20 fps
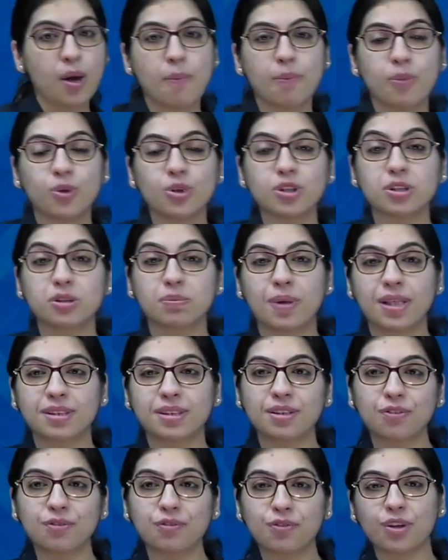Most
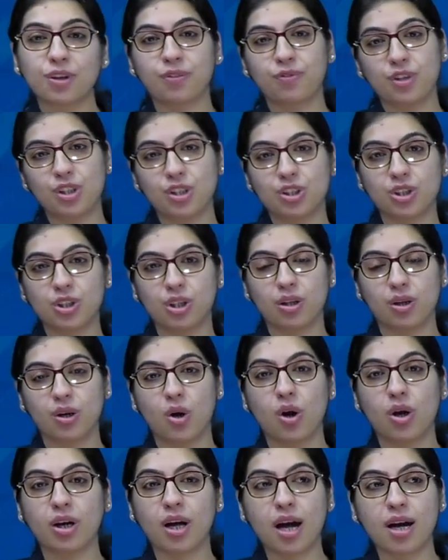specific feature
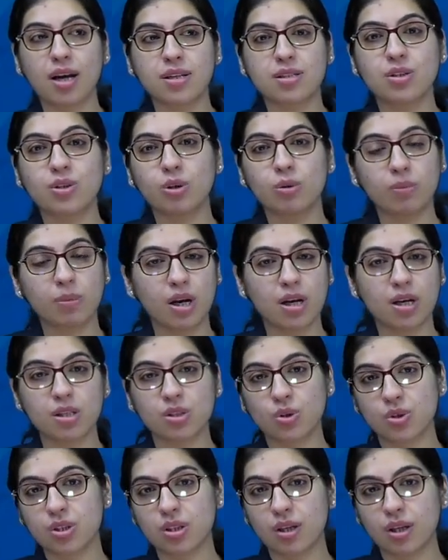or carcinoma
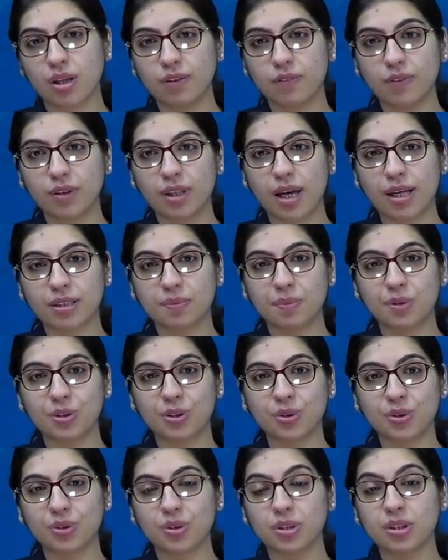associated with
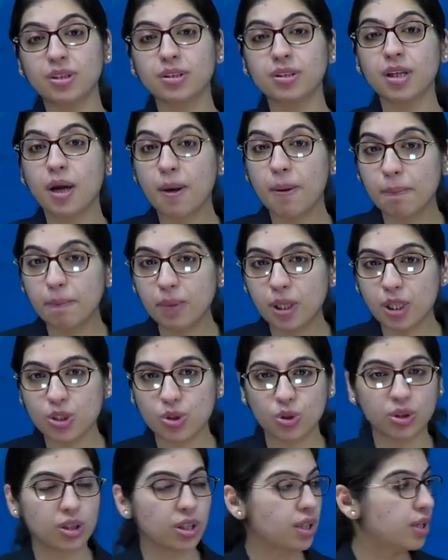asbestosis,
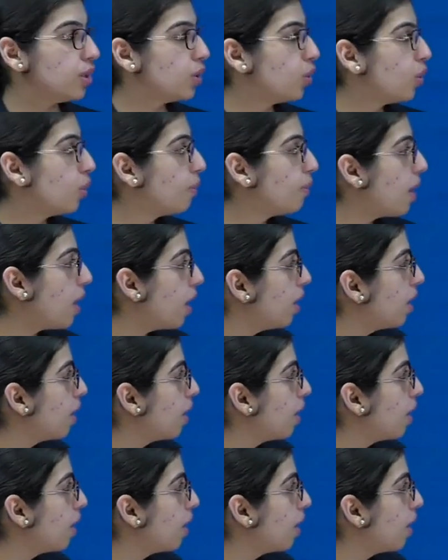mesothelioma.